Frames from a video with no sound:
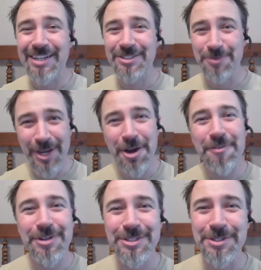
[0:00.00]
swing
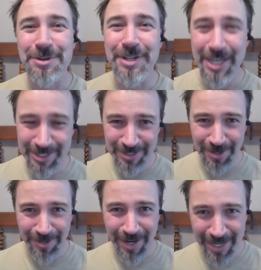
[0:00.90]
over to
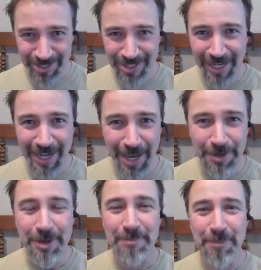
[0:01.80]
Kickstarter and check
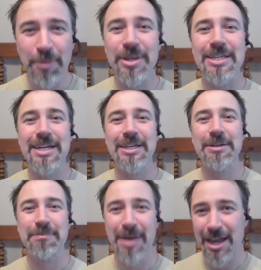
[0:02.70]
out Moby Dick
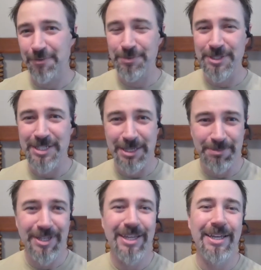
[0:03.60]
Back from the
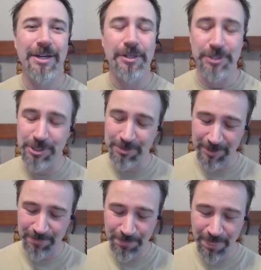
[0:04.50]
Deep, or excuse
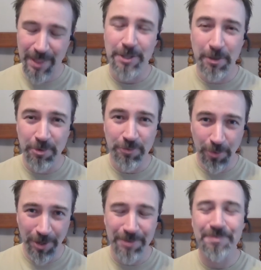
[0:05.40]
me,
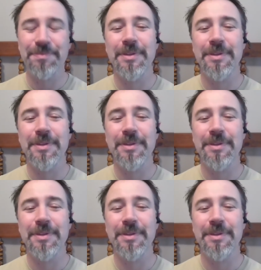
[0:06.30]
#4.